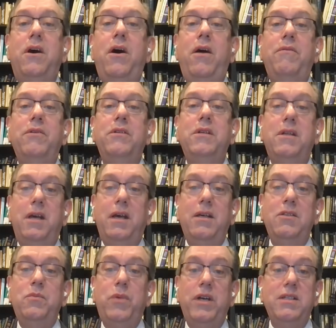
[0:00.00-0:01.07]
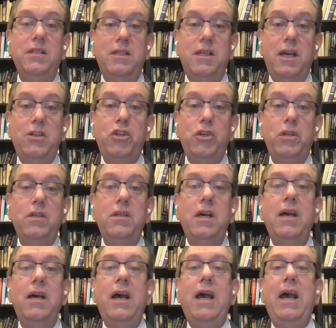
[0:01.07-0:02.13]
to offer today's presentation,
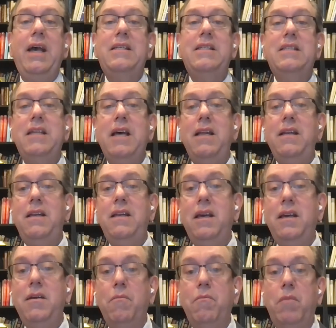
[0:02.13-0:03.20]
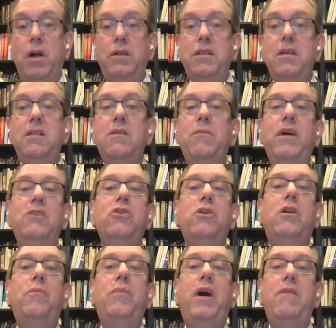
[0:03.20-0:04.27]
Extending
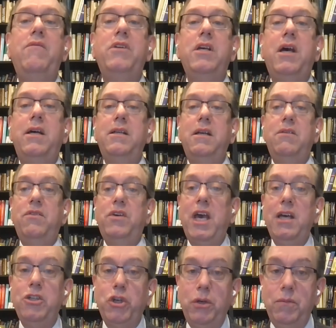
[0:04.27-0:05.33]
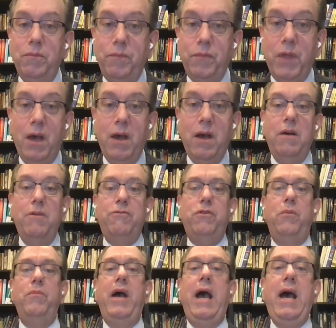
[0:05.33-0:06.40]
Multidimensional Poverty Identification,
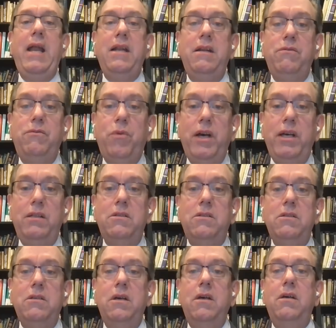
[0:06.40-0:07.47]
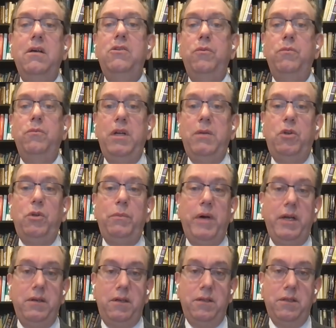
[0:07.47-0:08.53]
From Additive Weights to Minimal
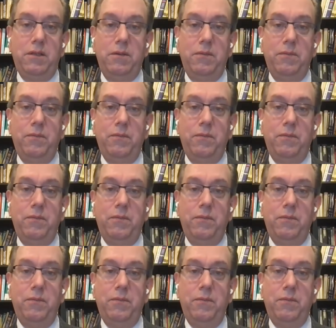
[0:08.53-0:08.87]
Bundles,